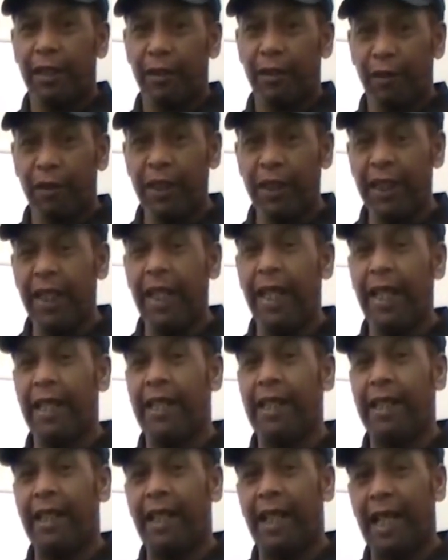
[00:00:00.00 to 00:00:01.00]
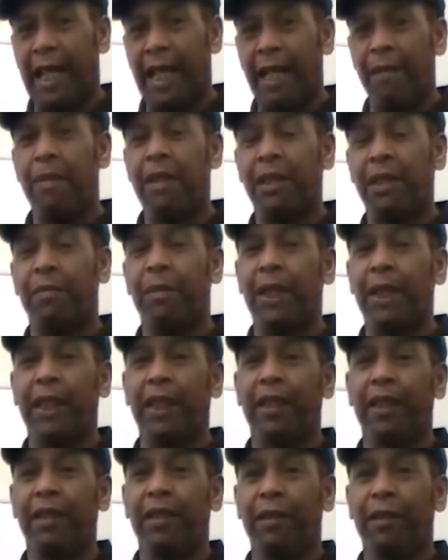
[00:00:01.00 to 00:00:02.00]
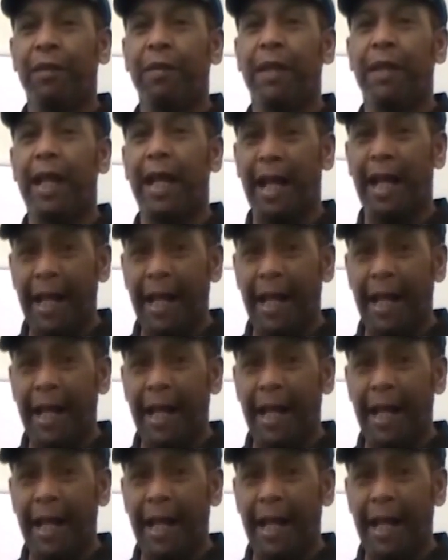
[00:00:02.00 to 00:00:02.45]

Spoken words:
looking at how much money you